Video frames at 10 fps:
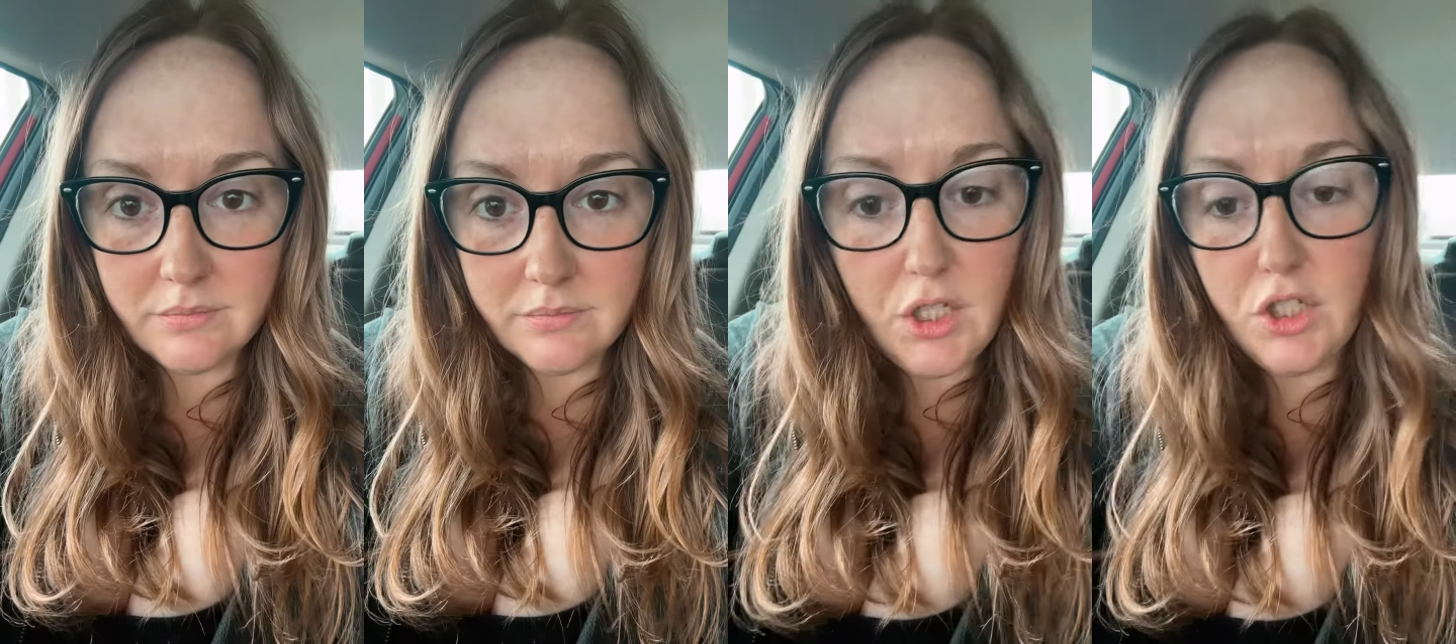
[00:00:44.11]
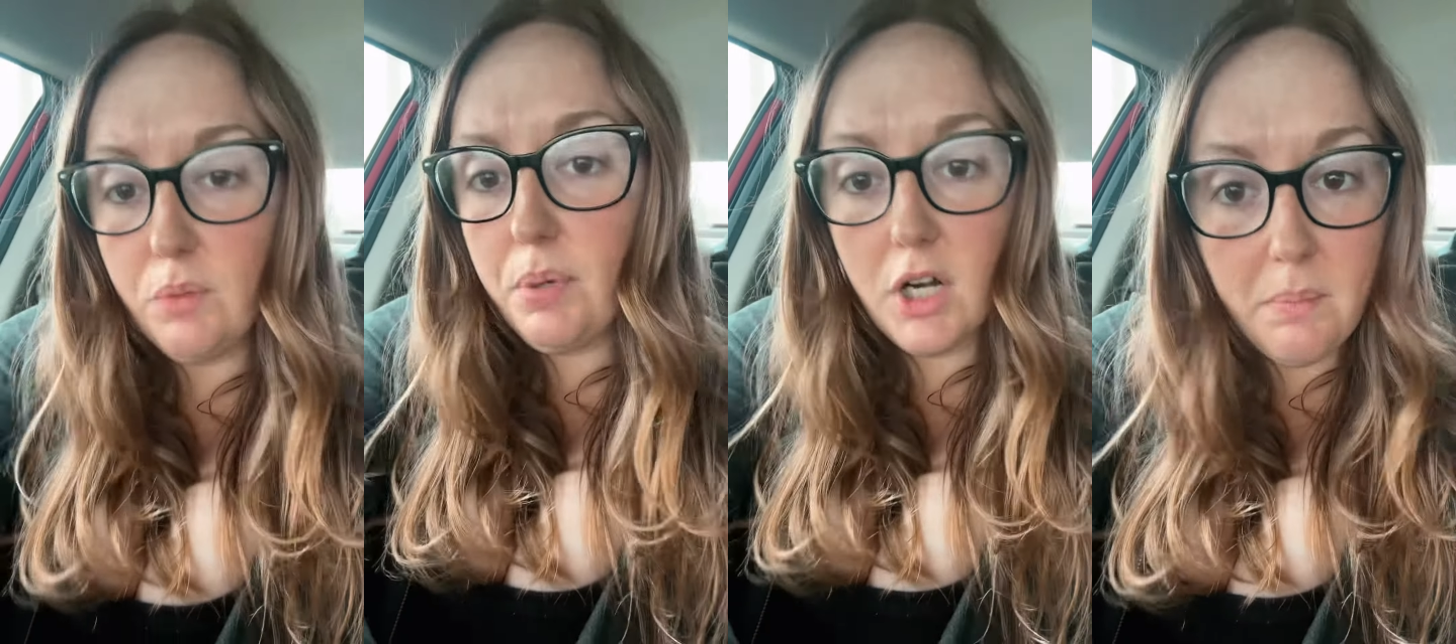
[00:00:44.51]
Your
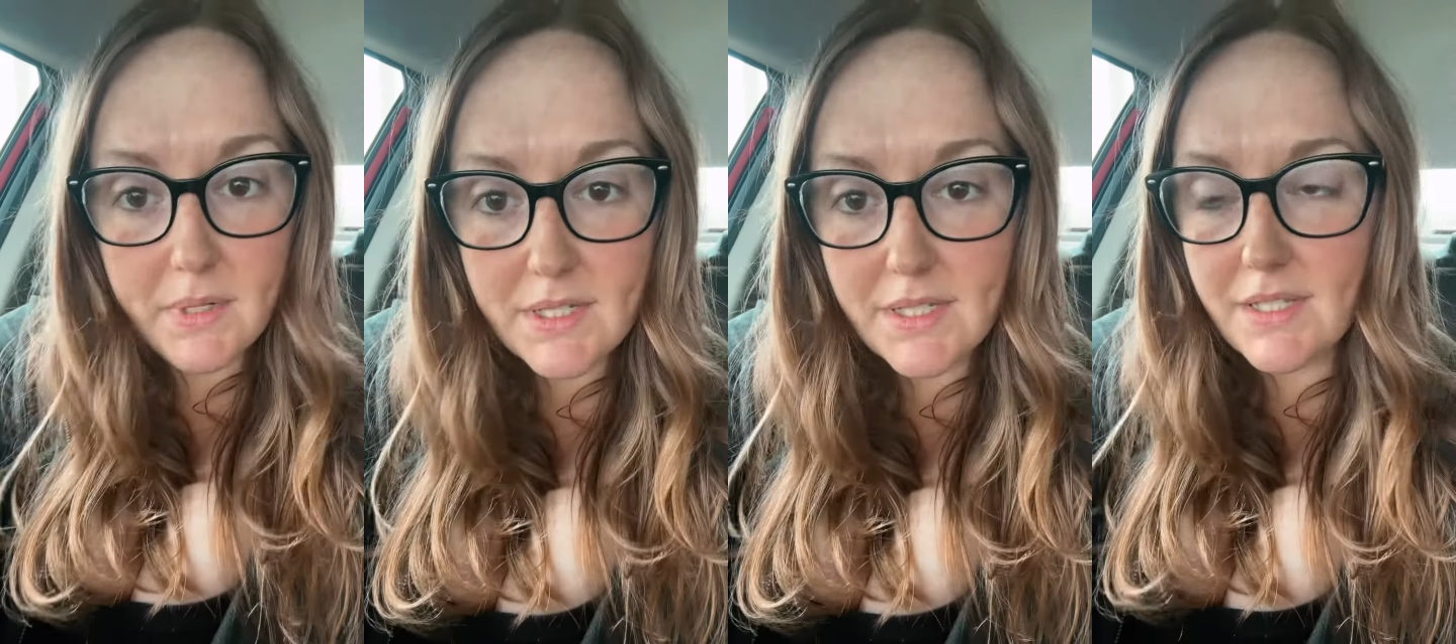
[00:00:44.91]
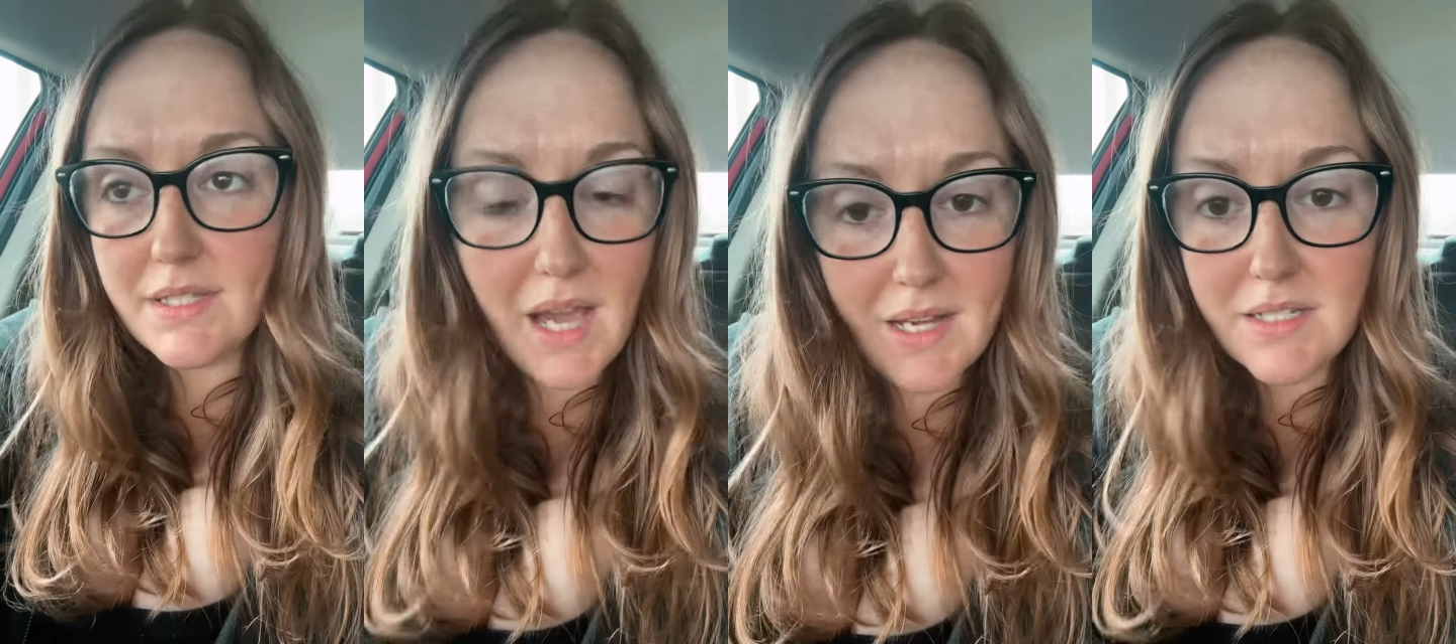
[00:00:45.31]
purpose is
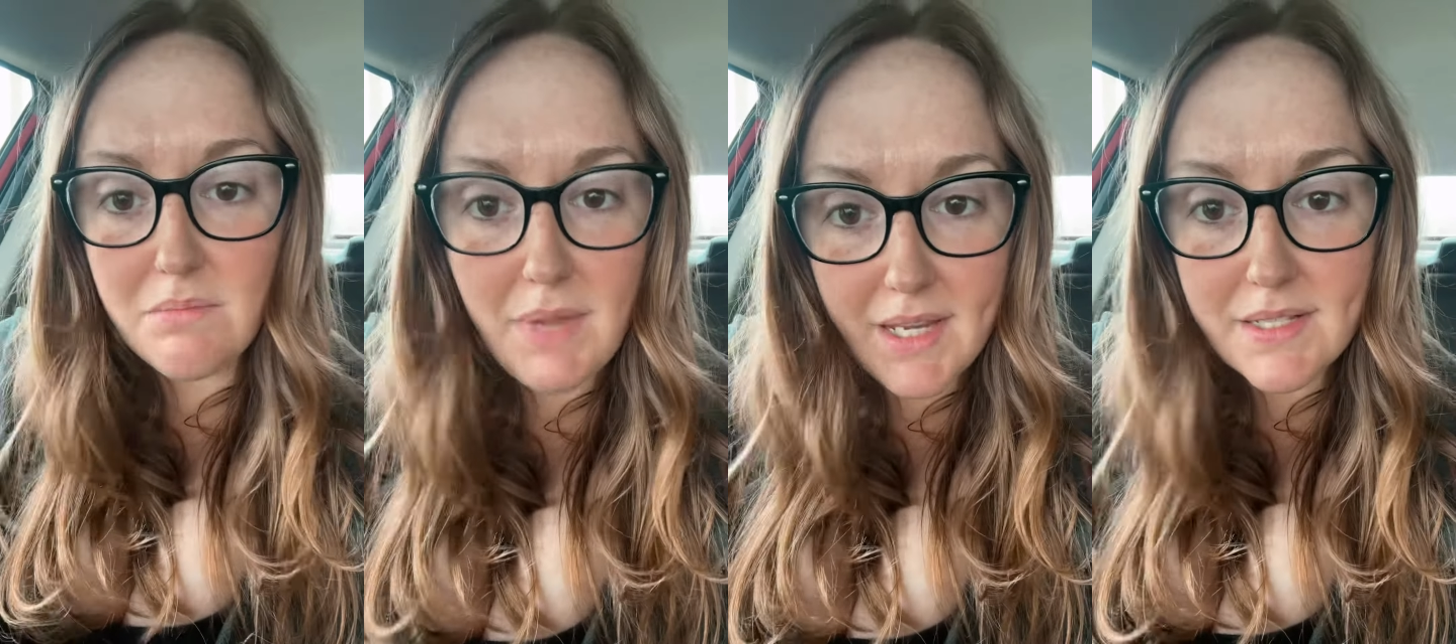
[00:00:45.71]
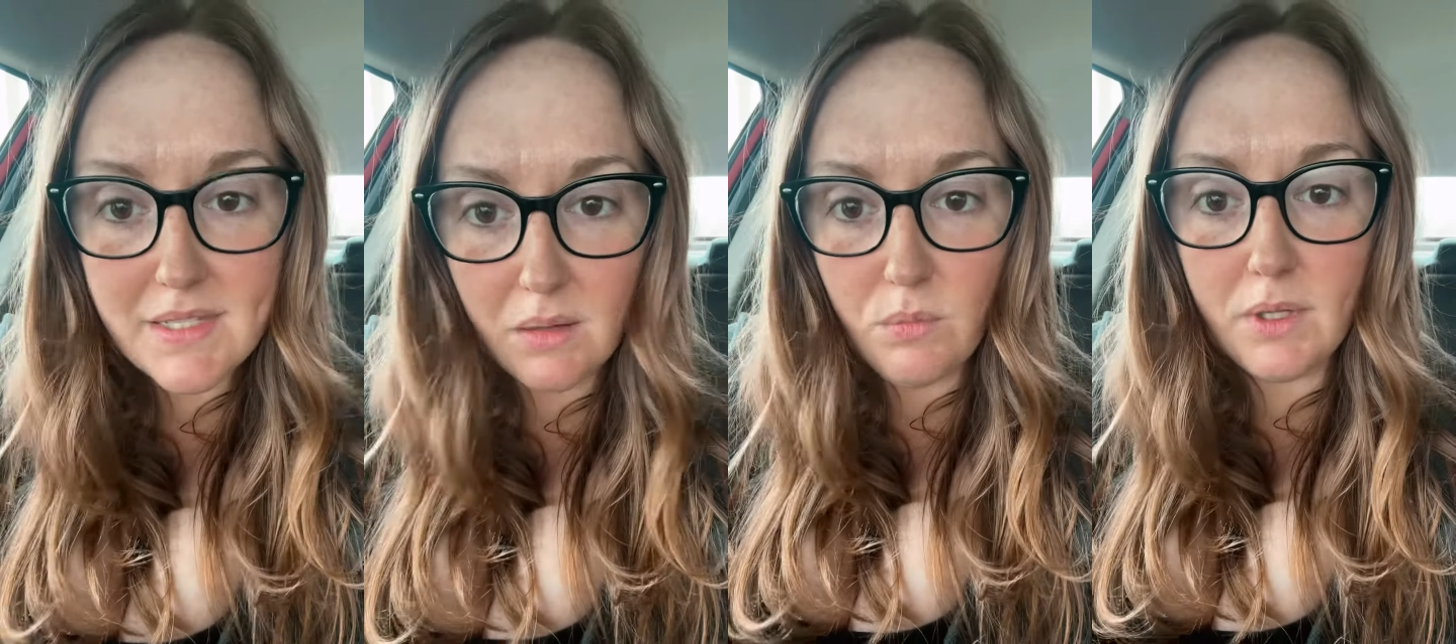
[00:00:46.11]
not to make
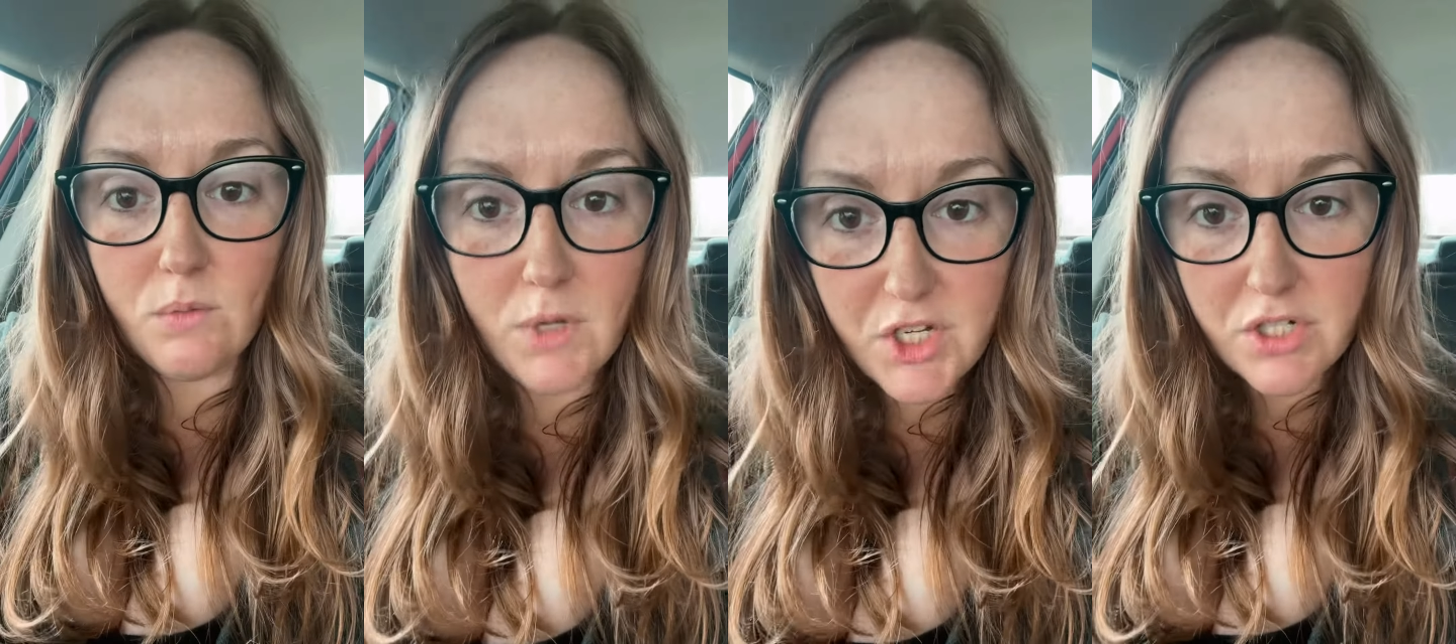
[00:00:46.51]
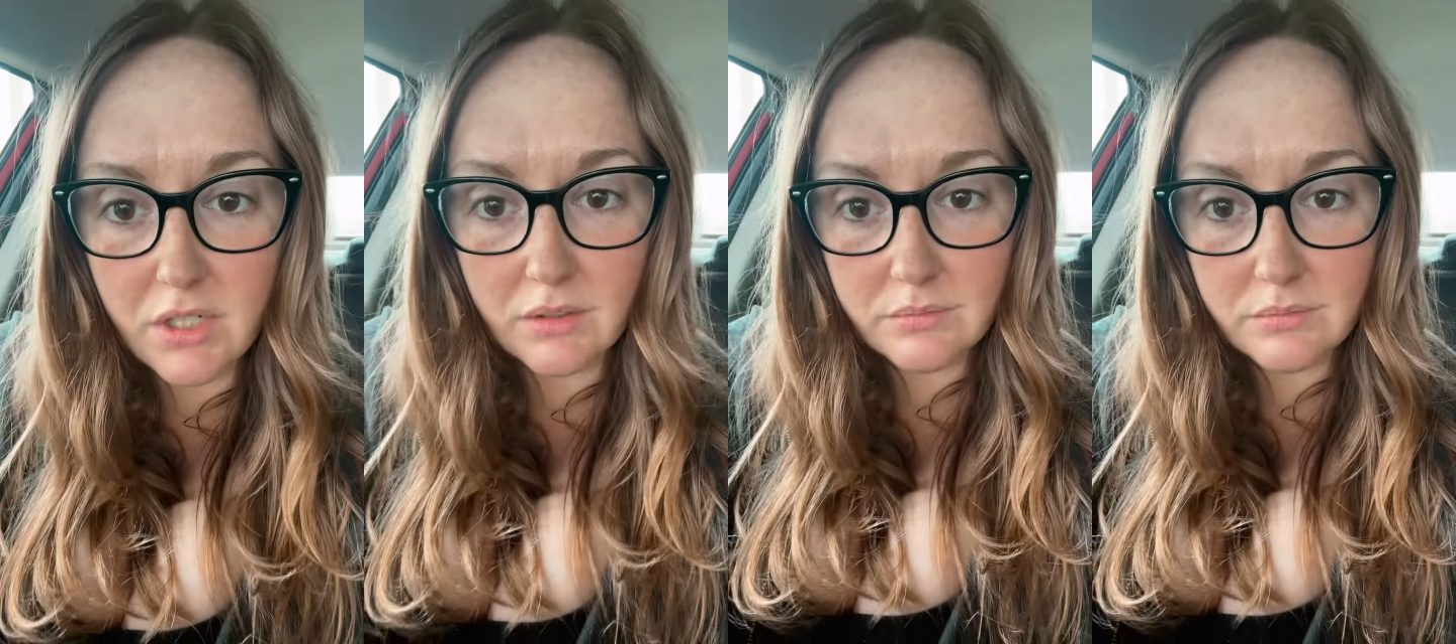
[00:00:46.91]
someone richer.